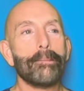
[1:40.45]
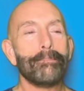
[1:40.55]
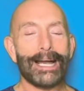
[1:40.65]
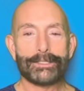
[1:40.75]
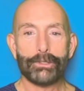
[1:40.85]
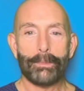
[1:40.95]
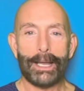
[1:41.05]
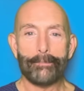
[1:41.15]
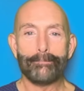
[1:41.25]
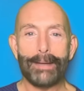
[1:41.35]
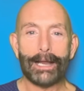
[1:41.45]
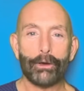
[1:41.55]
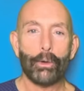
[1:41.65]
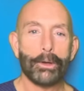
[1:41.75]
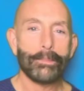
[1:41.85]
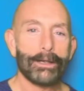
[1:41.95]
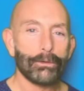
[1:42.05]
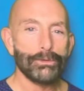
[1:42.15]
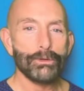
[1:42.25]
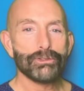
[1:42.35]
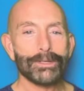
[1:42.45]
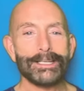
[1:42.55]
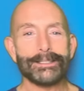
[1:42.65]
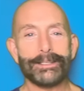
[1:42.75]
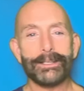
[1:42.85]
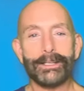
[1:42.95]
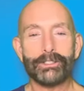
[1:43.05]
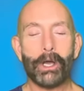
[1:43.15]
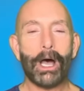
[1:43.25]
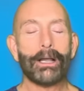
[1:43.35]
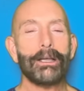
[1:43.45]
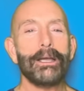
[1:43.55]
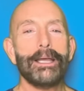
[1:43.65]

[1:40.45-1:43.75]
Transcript: back to my macro and micronutrient talk.